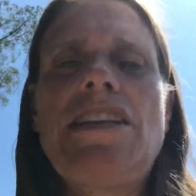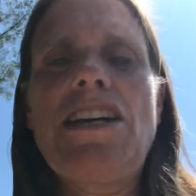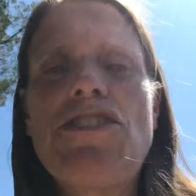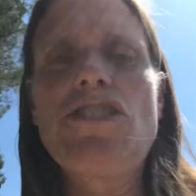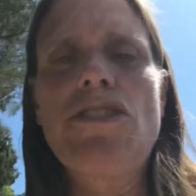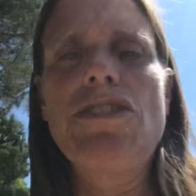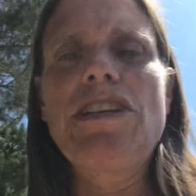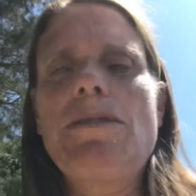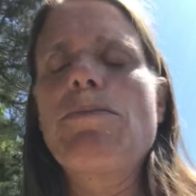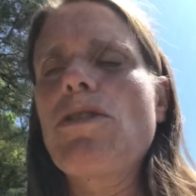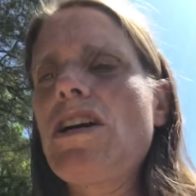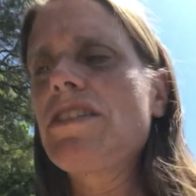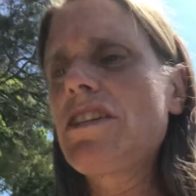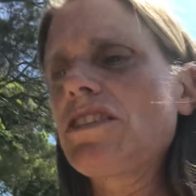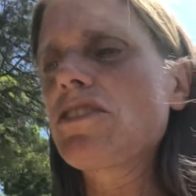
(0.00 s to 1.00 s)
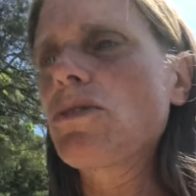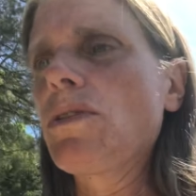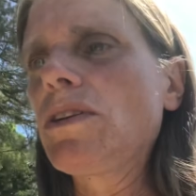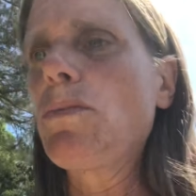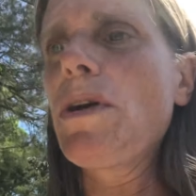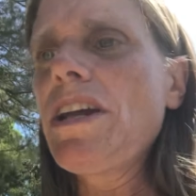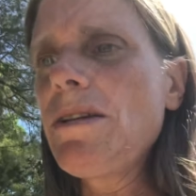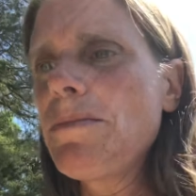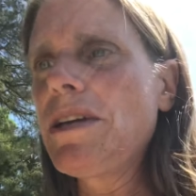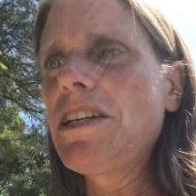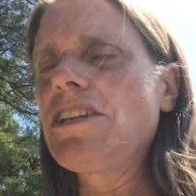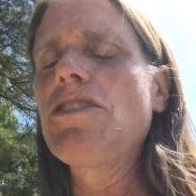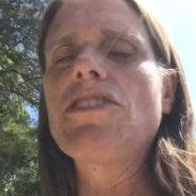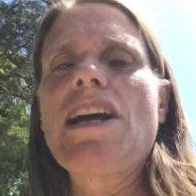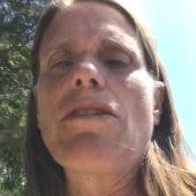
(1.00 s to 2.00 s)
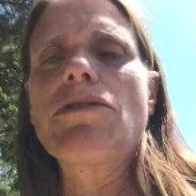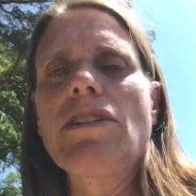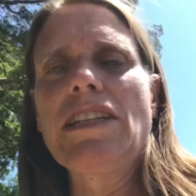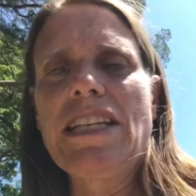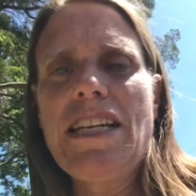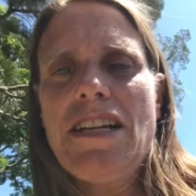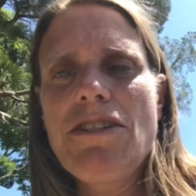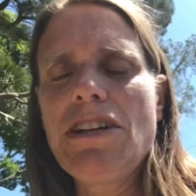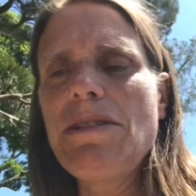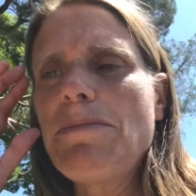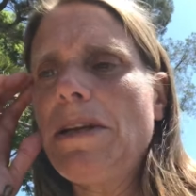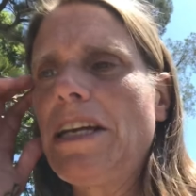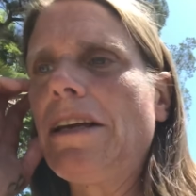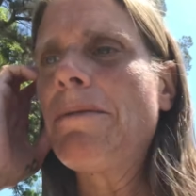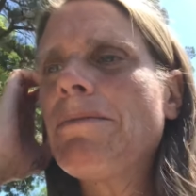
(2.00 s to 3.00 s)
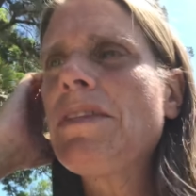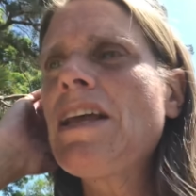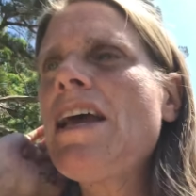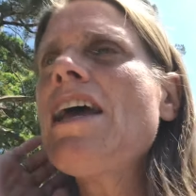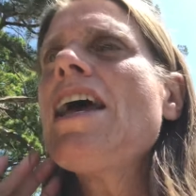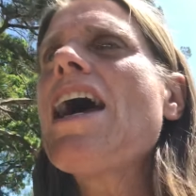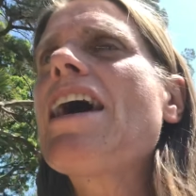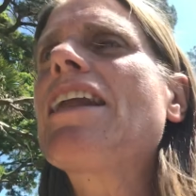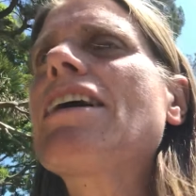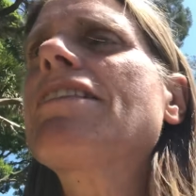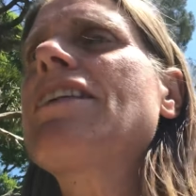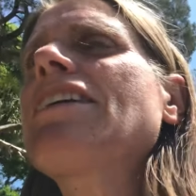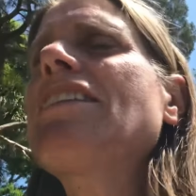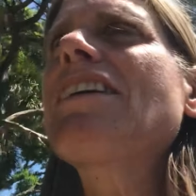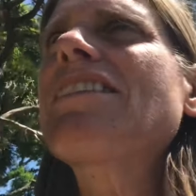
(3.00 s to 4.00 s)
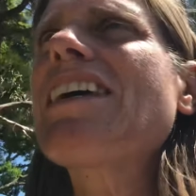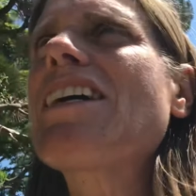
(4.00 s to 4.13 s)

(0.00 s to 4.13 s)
that journey and process going, wait a minute, you're not really hearing me. And I think that